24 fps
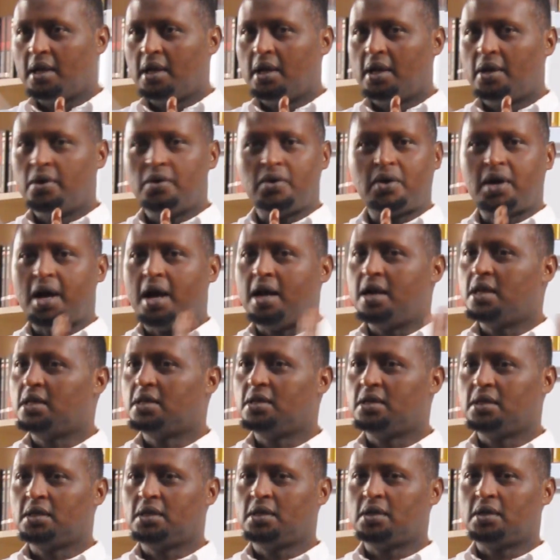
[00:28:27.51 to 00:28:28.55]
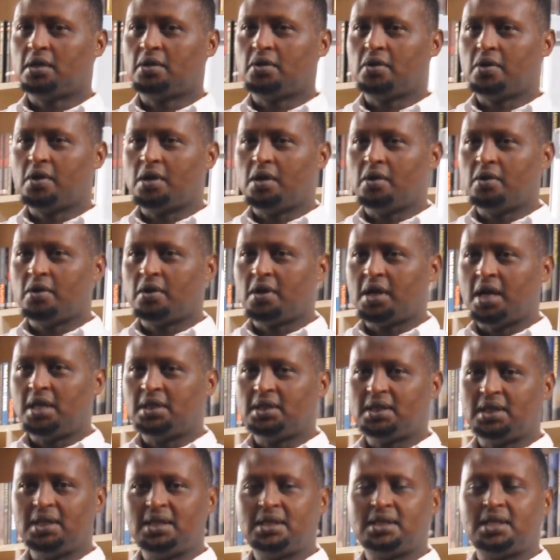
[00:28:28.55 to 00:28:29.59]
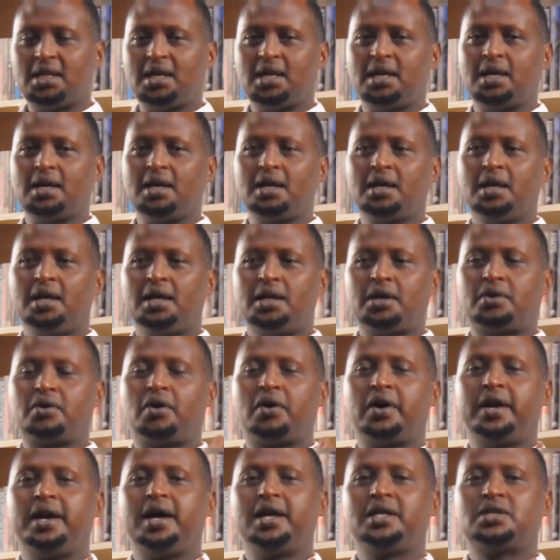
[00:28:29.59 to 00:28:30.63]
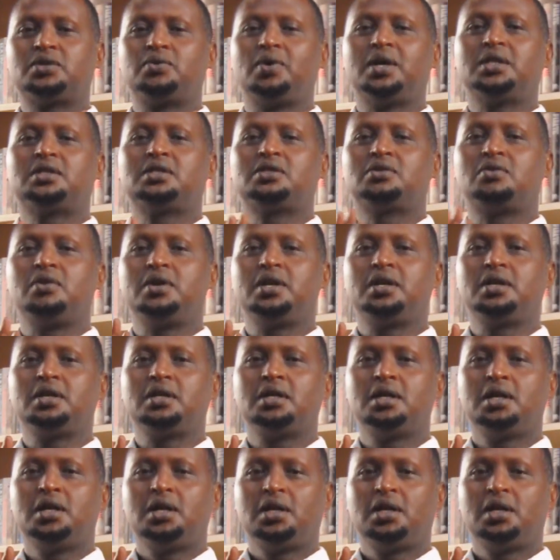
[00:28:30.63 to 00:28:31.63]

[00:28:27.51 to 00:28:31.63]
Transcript: you can't easily recognize what is going